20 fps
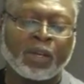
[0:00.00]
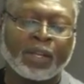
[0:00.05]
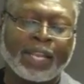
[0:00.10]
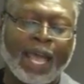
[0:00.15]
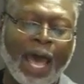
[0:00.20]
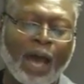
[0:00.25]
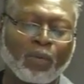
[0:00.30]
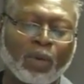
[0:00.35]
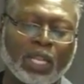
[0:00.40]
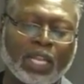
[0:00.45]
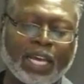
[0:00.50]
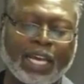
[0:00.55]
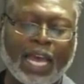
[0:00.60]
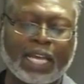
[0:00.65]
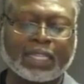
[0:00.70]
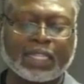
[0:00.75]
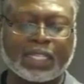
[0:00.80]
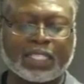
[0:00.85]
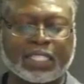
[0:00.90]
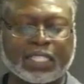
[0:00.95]
Now we look
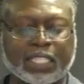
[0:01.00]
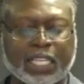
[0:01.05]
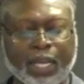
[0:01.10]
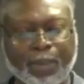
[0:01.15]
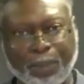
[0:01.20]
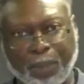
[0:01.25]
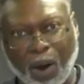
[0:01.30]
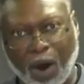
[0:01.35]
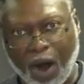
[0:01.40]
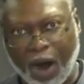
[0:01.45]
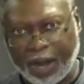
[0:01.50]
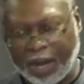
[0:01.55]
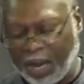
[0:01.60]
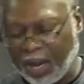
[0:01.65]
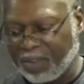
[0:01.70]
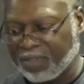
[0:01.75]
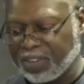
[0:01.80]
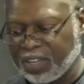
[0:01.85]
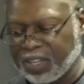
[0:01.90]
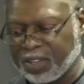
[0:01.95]
at the sleep part
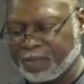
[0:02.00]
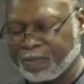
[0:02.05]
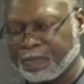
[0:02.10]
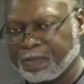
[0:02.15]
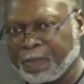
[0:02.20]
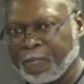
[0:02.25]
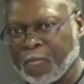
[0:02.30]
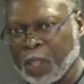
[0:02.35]
of it.